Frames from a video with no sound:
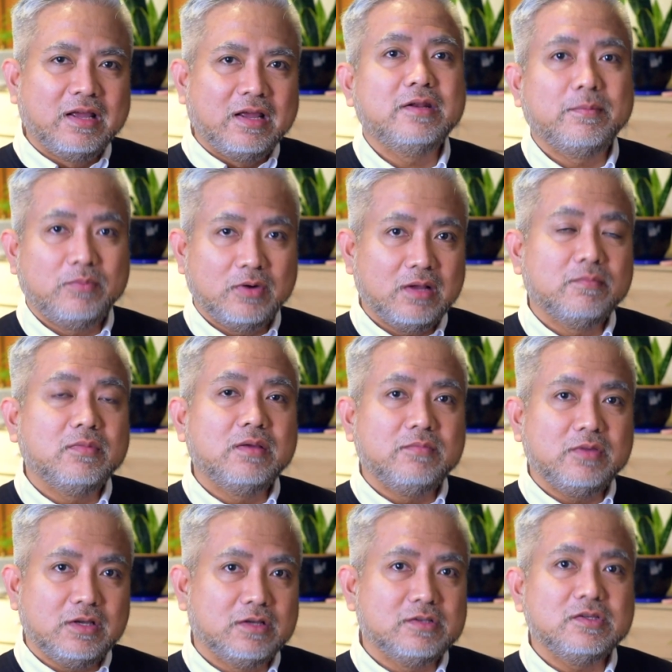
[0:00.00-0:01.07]
And the problem
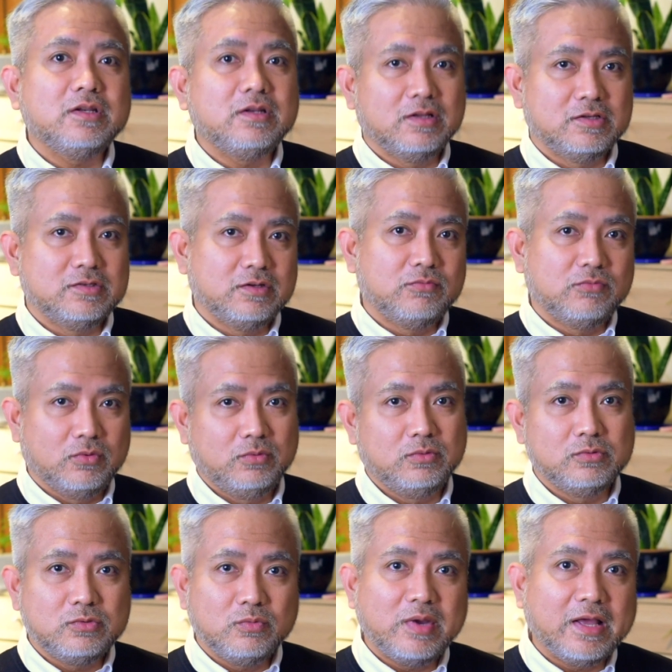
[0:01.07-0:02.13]
is it doesn't
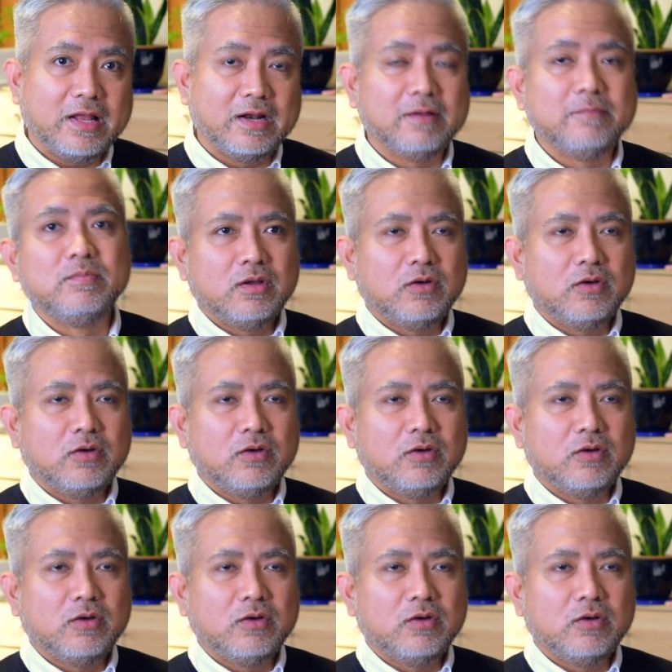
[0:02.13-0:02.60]
focus well.